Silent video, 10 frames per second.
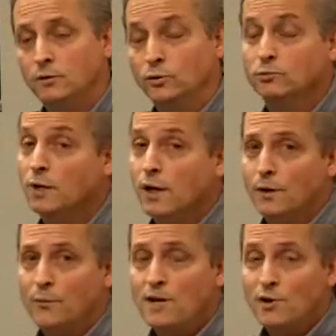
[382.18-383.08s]
or
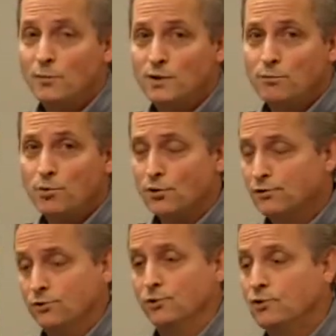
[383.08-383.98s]
may not be
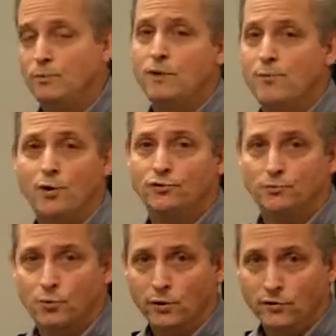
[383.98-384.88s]
important, or could be the most
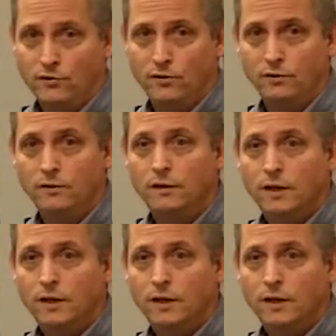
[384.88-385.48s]
important thing.